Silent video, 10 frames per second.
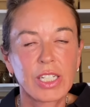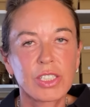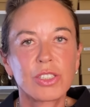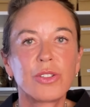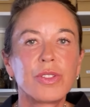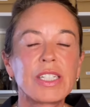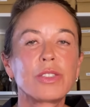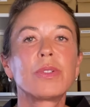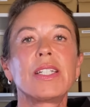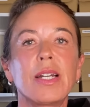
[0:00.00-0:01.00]
So that's
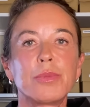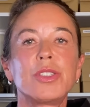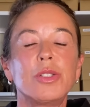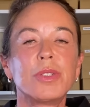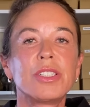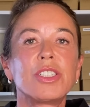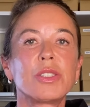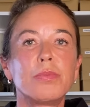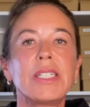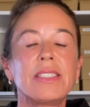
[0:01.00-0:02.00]
really up to you, but it just
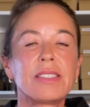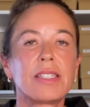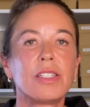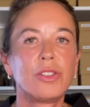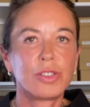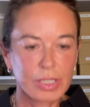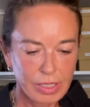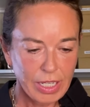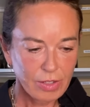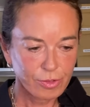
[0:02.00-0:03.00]
means that you can
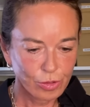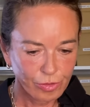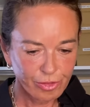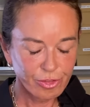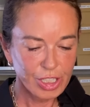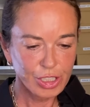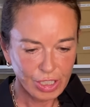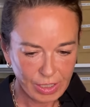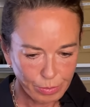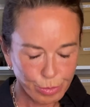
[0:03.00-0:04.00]
have your fridge
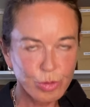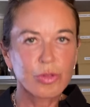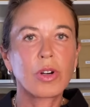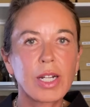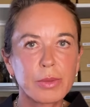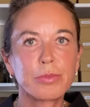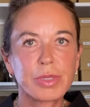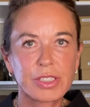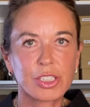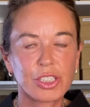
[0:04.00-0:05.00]
in prime
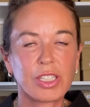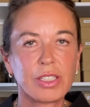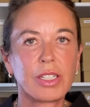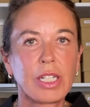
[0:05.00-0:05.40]
position